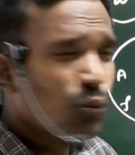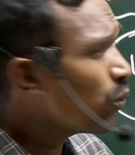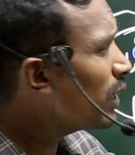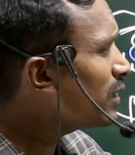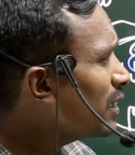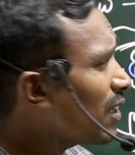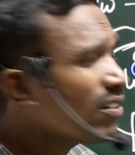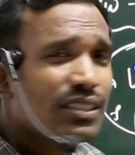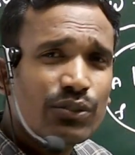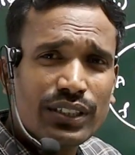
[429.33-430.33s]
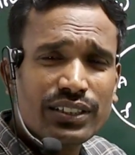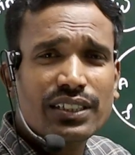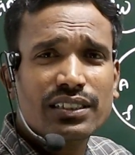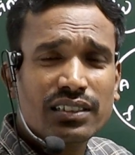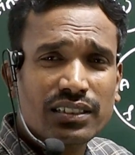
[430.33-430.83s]
What the controversy
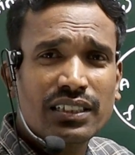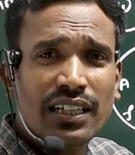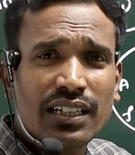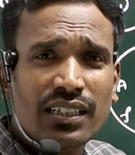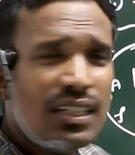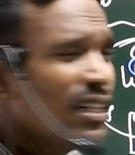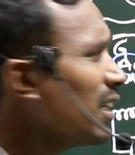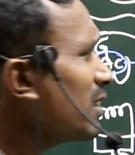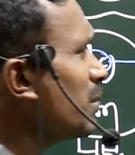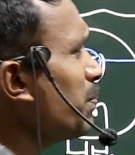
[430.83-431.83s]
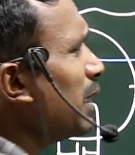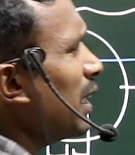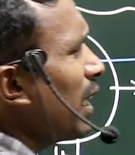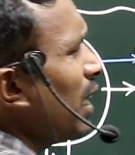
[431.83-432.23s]
is there? Yeah, simply,